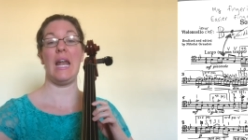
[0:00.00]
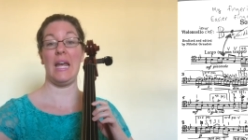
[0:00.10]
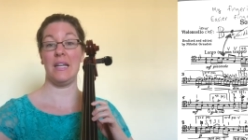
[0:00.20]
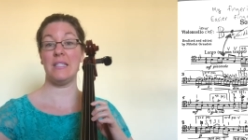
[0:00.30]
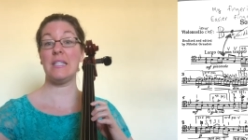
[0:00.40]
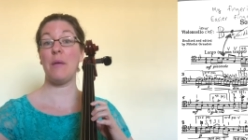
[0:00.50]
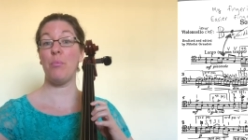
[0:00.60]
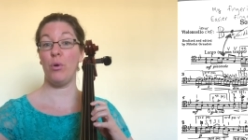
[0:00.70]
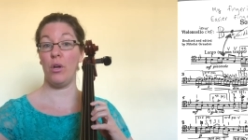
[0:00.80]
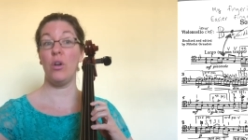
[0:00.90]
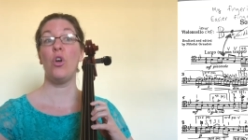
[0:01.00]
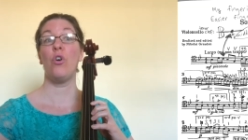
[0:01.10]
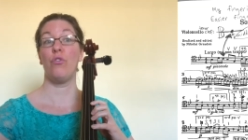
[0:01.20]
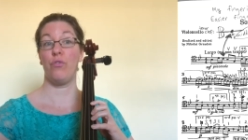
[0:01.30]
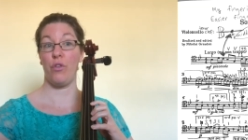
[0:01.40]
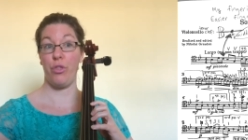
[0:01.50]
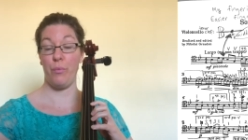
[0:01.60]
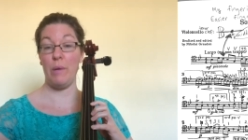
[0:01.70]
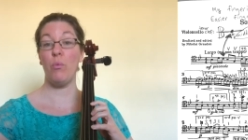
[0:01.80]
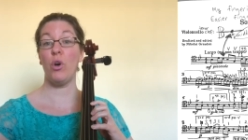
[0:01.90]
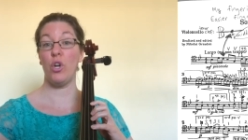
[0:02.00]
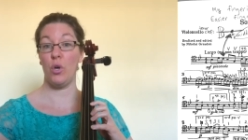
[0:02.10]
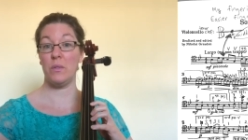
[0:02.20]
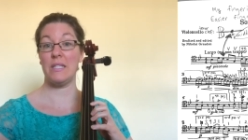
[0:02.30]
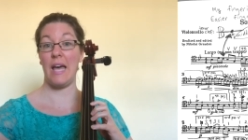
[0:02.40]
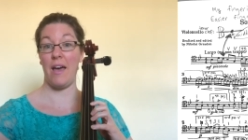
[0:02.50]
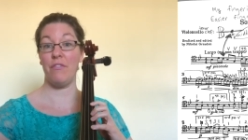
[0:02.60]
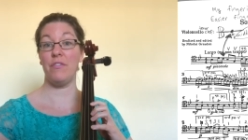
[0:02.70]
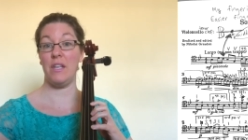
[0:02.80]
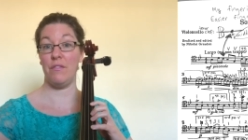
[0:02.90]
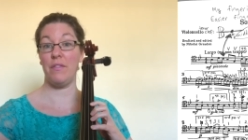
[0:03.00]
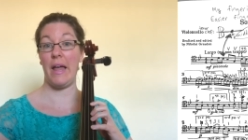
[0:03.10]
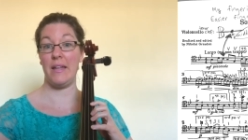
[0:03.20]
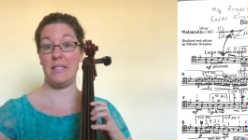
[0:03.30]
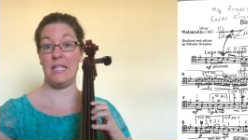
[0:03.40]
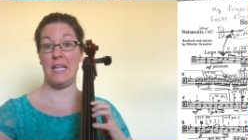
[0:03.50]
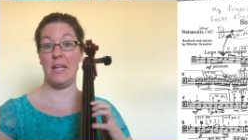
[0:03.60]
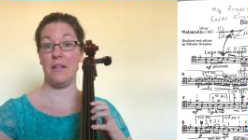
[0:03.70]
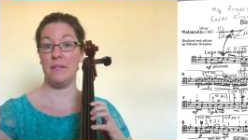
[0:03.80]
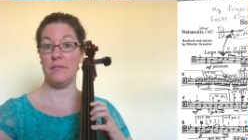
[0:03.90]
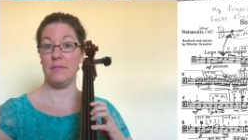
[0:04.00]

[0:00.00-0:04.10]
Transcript: I can stay put for 3 more notes, F, E flat, D.